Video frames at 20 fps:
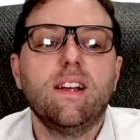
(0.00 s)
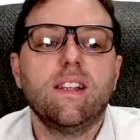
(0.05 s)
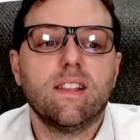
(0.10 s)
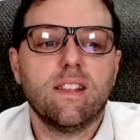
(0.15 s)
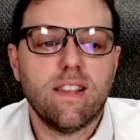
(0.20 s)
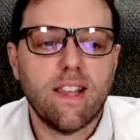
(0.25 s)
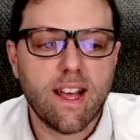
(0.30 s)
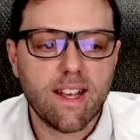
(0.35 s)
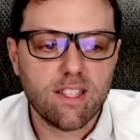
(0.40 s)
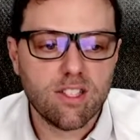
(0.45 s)

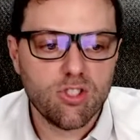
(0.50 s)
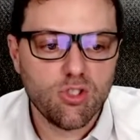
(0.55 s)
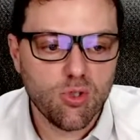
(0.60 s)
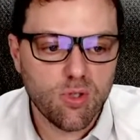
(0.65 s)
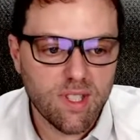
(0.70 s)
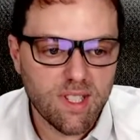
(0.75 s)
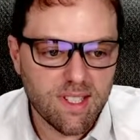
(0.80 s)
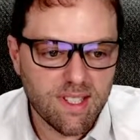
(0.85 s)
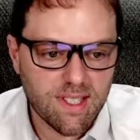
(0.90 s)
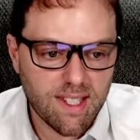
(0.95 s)
Next to
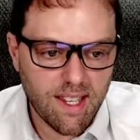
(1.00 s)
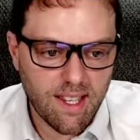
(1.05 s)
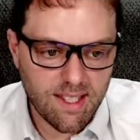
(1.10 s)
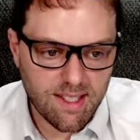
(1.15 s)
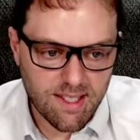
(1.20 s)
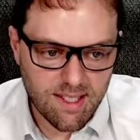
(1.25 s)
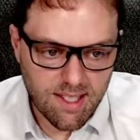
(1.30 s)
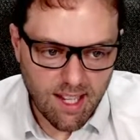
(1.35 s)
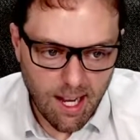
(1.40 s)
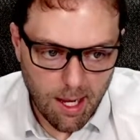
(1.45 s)
this
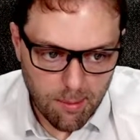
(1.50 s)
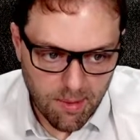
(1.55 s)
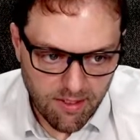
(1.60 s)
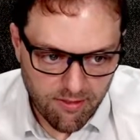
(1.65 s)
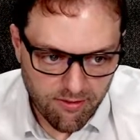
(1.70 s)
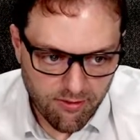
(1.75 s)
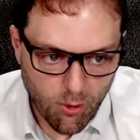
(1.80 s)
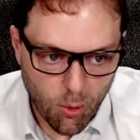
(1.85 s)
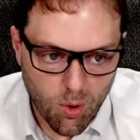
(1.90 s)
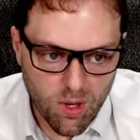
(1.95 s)
is time and
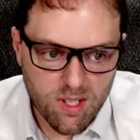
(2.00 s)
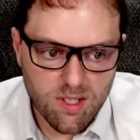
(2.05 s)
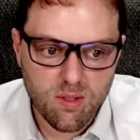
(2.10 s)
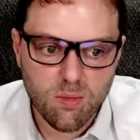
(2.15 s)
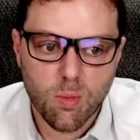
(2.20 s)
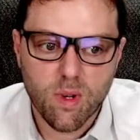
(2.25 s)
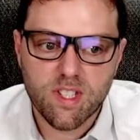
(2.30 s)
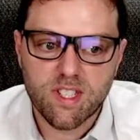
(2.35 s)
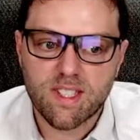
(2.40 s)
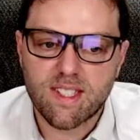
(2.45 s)
force,
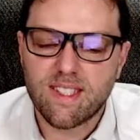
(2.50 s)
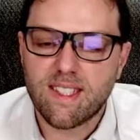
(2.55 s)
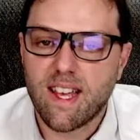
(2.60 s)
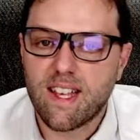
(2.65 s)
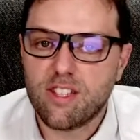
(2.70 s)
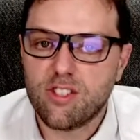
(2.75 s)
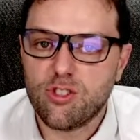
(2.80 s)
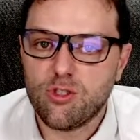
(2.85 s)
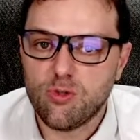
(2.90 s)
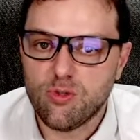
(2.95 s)
which is
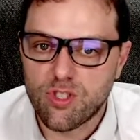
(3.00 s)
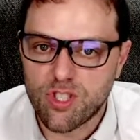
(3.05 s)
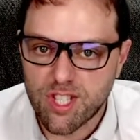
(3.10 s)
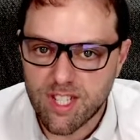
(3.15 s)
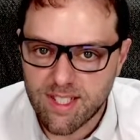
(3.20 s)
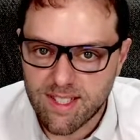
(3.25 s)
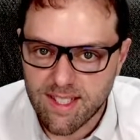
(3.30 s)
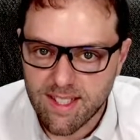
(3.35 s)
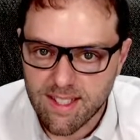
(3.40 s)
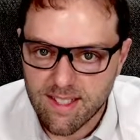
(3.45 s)
set to
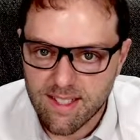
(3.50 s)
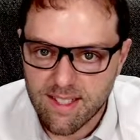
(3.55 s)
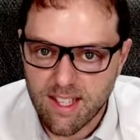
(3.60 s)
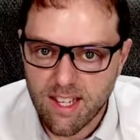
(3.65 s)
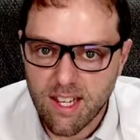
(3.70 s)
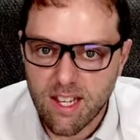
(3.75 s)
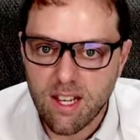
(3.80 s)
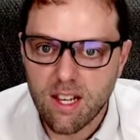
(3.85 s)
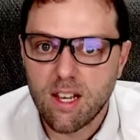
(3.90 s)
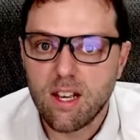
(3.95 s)
G T
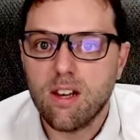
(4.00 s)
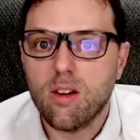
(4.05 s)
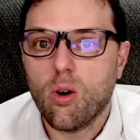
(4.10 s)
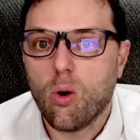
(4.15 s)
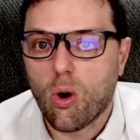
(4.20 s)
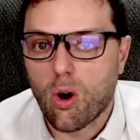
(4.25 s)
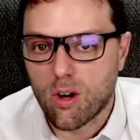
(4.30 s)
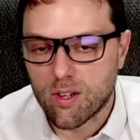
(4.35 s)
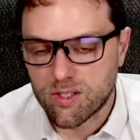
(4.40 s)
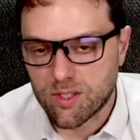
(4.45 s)
C,
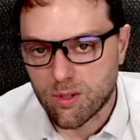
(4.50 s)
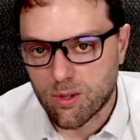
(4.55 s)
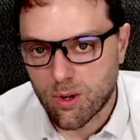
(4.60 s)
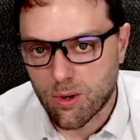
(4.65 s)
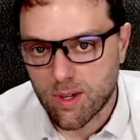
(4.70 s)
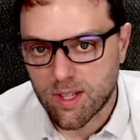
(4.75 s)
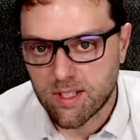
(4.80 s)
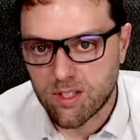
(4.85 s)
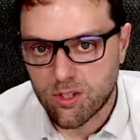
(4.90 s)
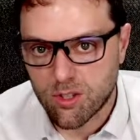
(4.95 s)
also
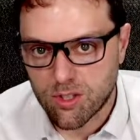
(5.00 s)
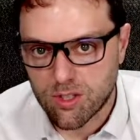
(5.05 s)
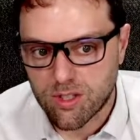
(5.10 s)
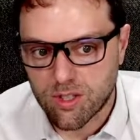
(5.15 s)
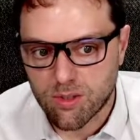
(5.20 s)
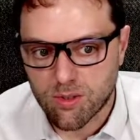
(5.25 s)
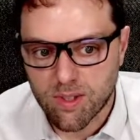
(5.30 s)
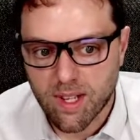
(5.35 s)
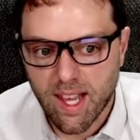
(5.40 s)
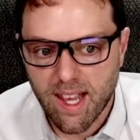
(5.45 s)
known as good
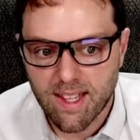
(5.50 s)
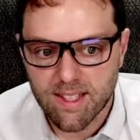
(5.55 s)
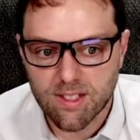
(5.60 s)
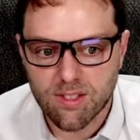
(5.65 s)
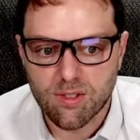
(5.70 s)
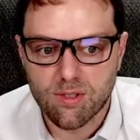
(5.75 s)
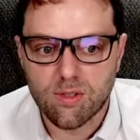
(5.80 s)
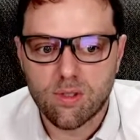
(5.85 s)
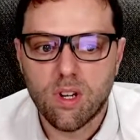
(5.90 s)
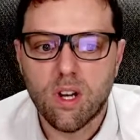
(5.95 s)
till
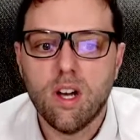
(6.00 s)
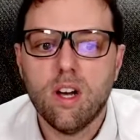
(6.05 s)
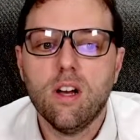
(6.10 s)
cancel.